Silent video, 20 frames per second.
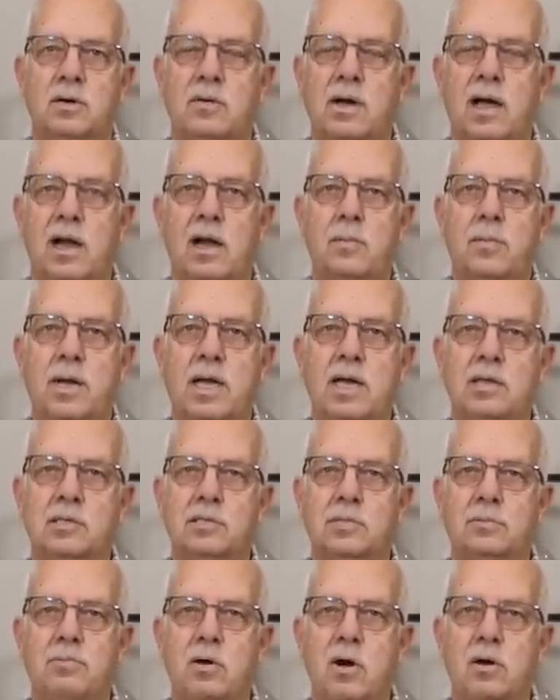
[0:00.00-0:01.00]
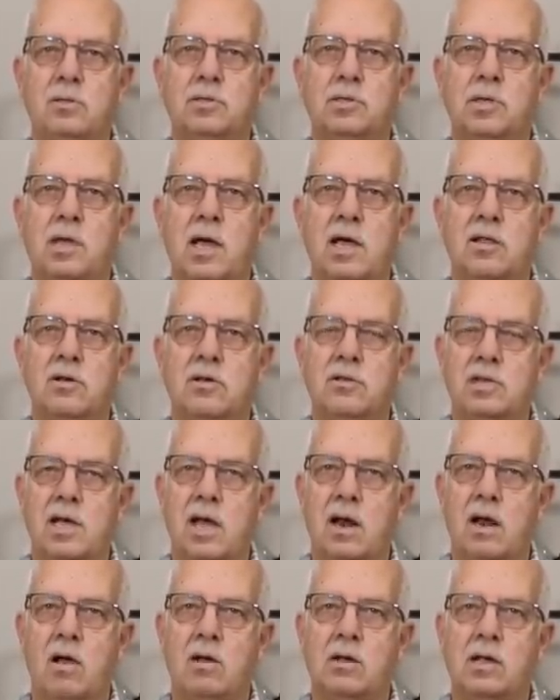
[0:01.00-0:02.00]
Well, let me get some parts together and
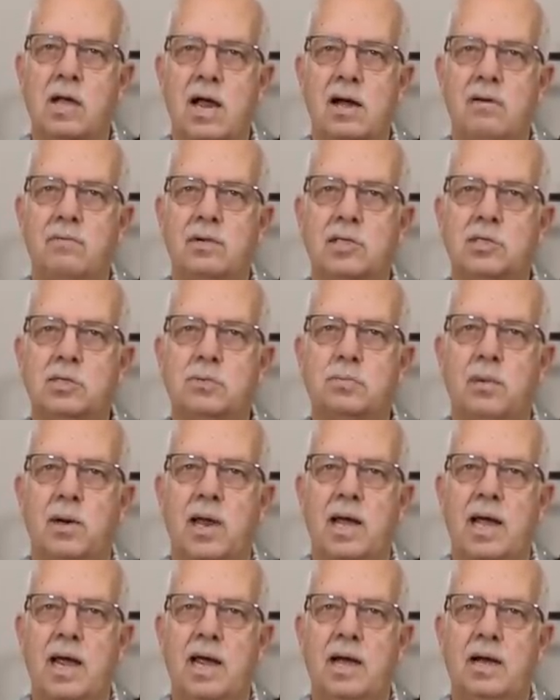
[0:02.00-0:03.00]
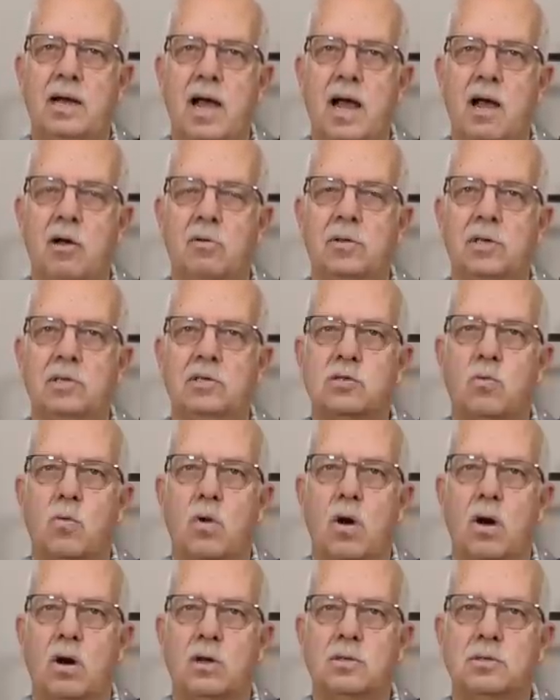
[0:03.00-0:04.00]
then I'll kind of explain how this
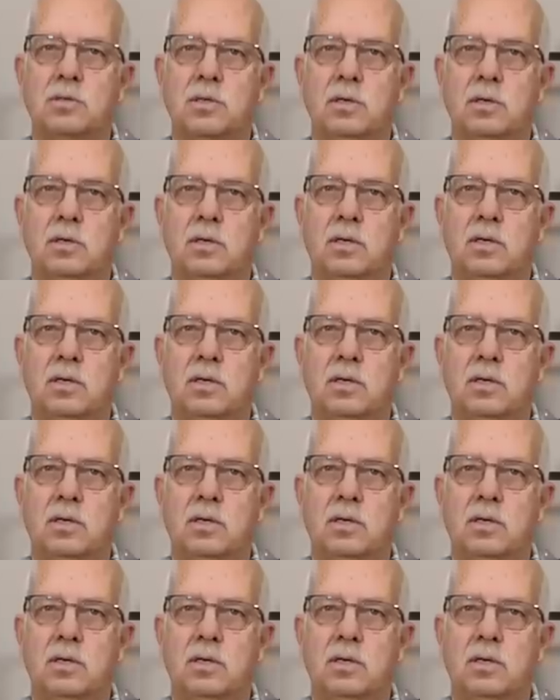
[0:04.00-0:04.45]
works.